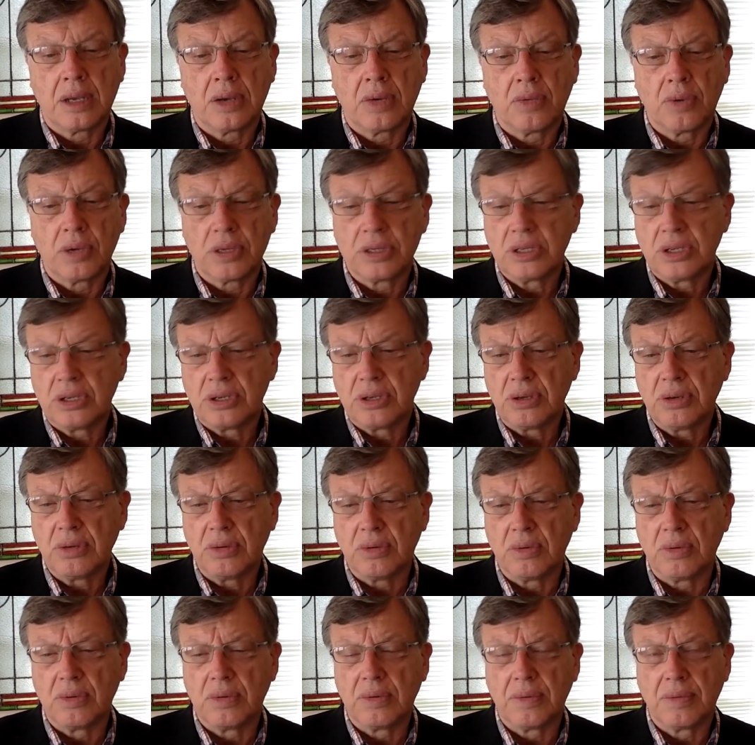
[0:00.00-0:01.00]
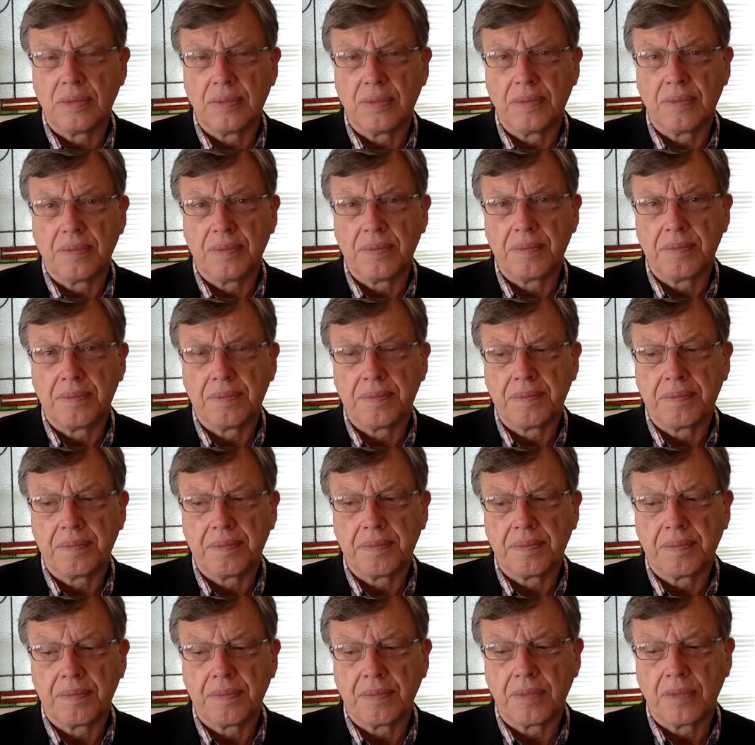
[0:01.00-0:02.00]
What to do?
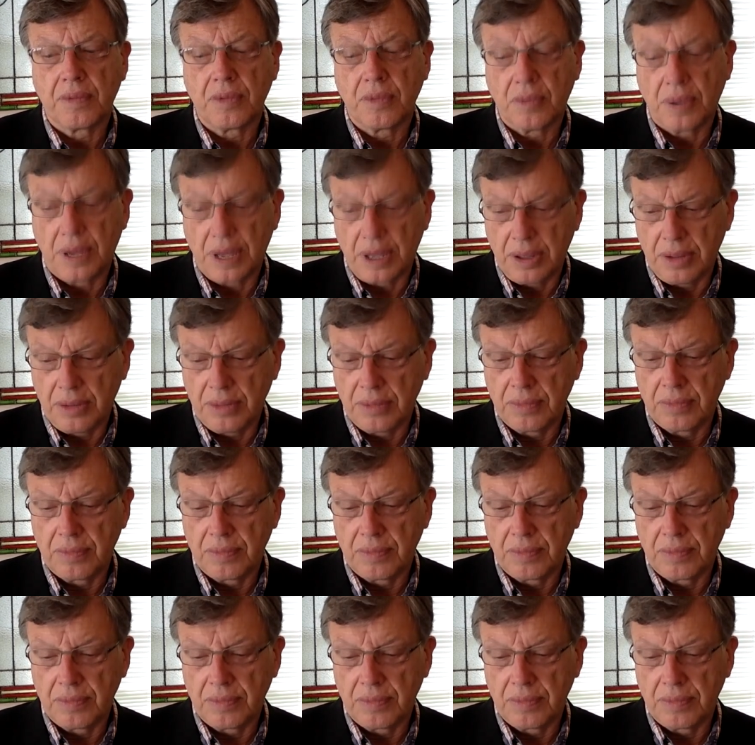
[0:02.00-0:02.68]
Well,